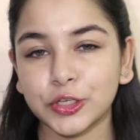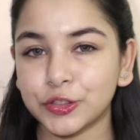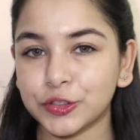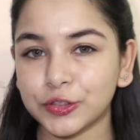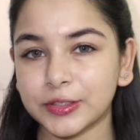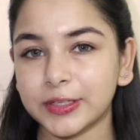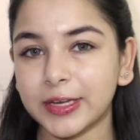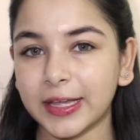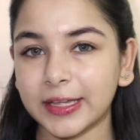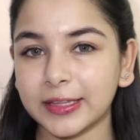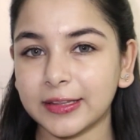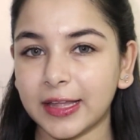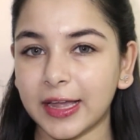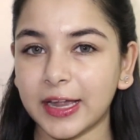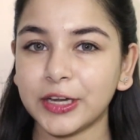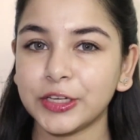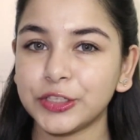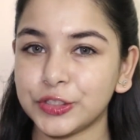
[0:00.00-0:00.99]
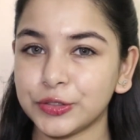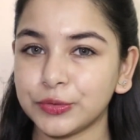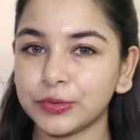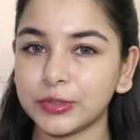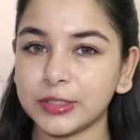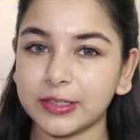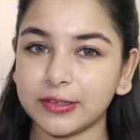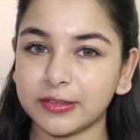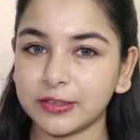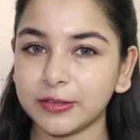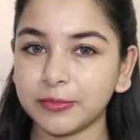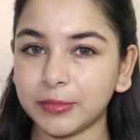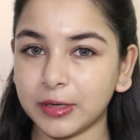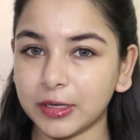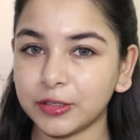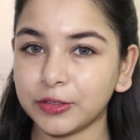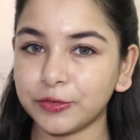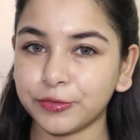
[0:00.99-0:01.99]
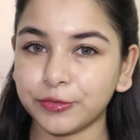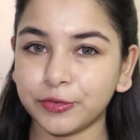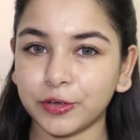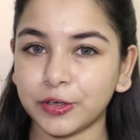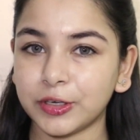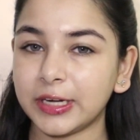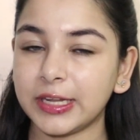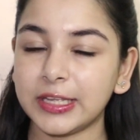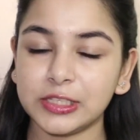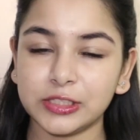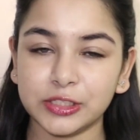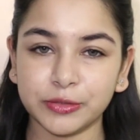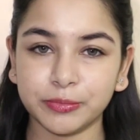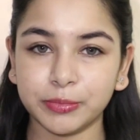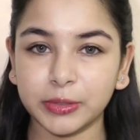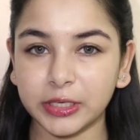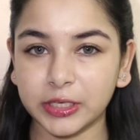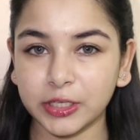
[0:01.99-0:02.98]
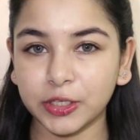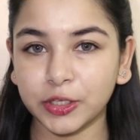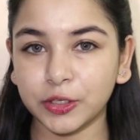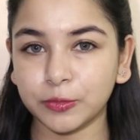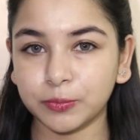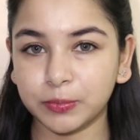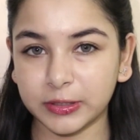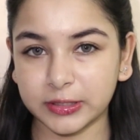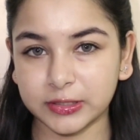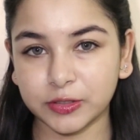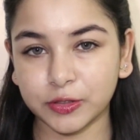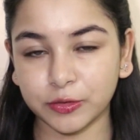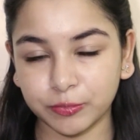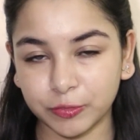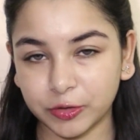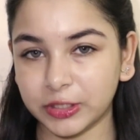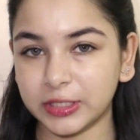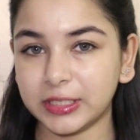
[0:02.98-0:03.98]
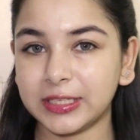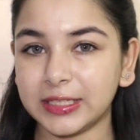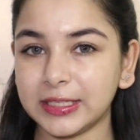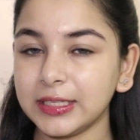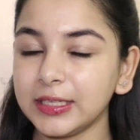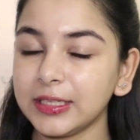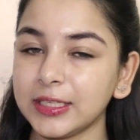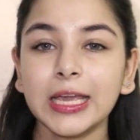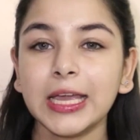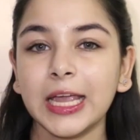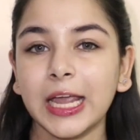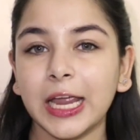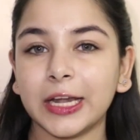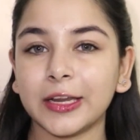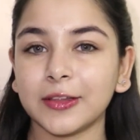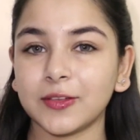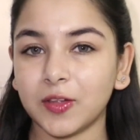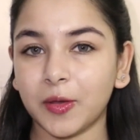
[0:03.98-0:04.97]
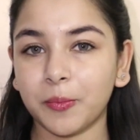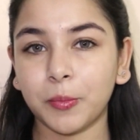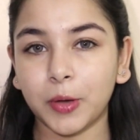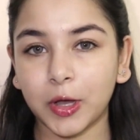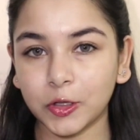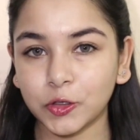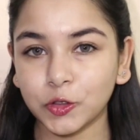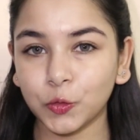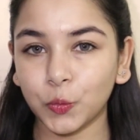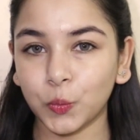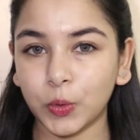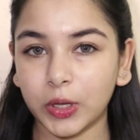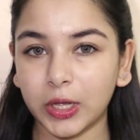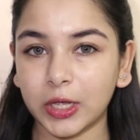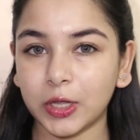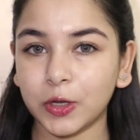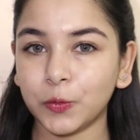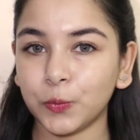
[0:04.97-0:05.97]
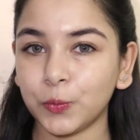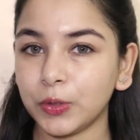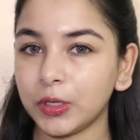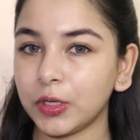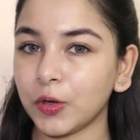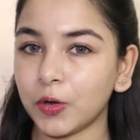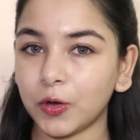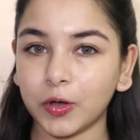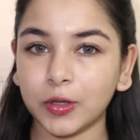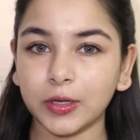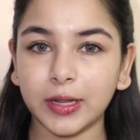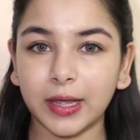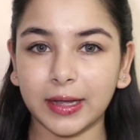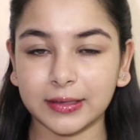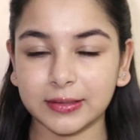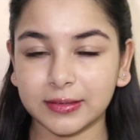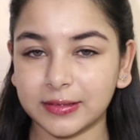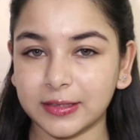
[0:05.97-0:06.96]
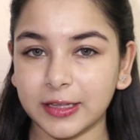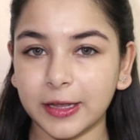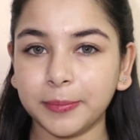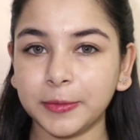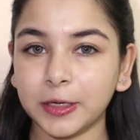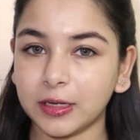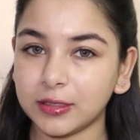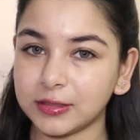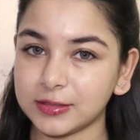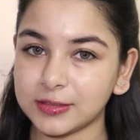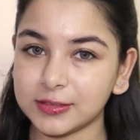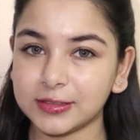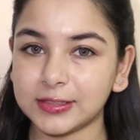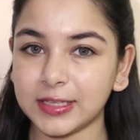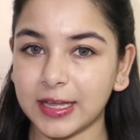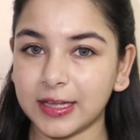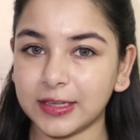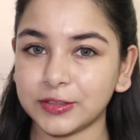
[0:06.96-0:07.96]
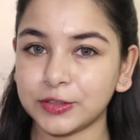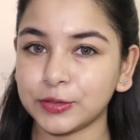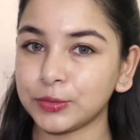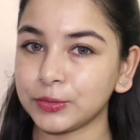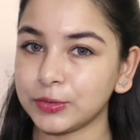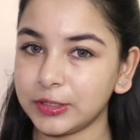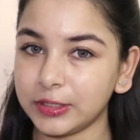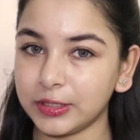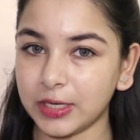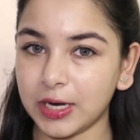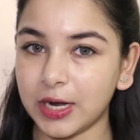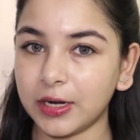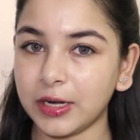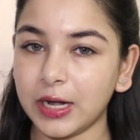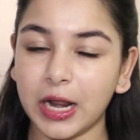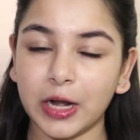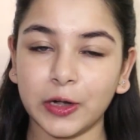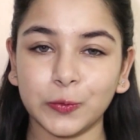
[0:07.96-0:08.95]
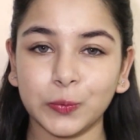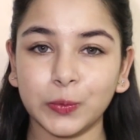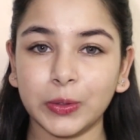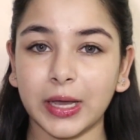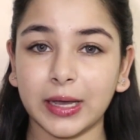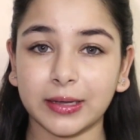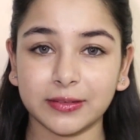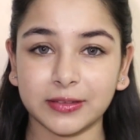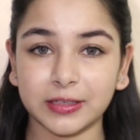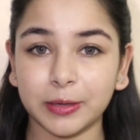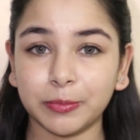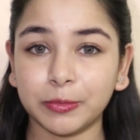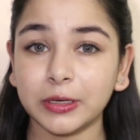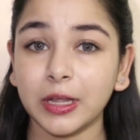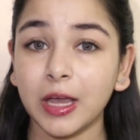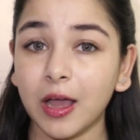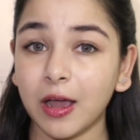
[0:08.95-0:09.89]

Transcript: Just like that, June is the month for LGBTQ plus community. It is a month where we all accept others as who they are and we accept